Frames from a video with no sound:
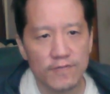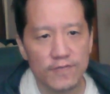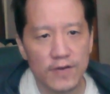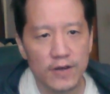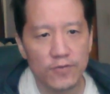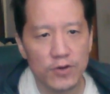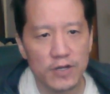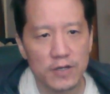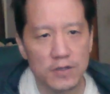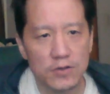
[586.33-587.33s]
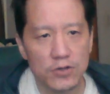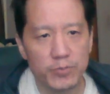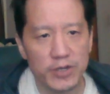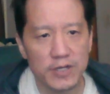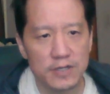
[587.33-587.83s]
5 or 8 could
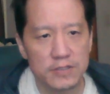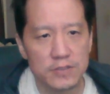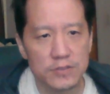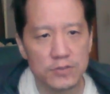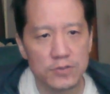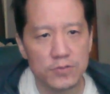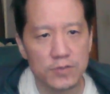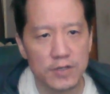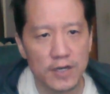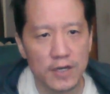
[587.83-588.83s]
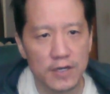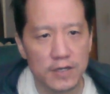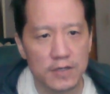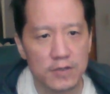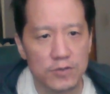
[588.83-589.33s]
be next to
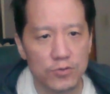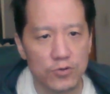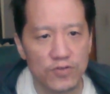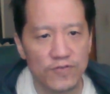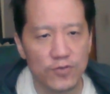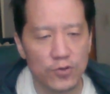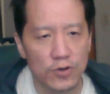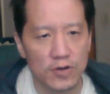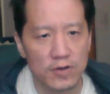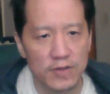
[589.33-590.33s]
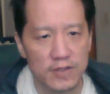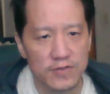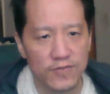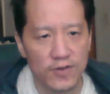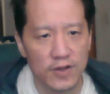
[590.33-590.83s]
9 or 4.
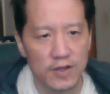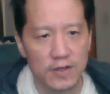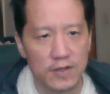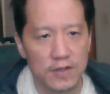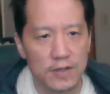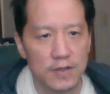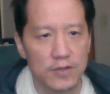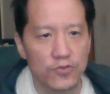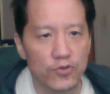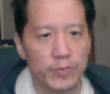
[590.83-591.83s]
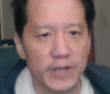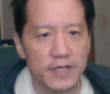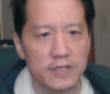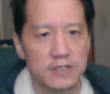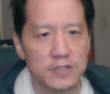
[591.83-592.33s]
That's fine. The
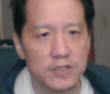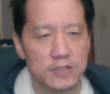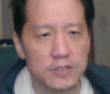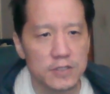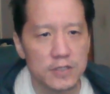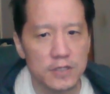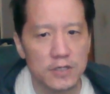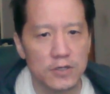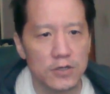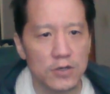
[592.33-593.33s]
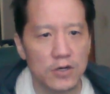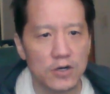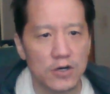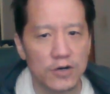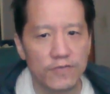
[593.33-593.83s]
remaining digits here
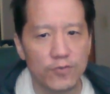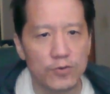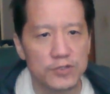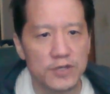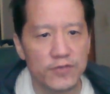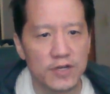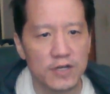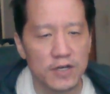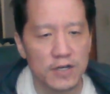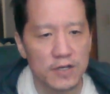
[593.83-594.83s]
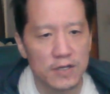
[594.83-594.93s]
are 4, 7, and 9.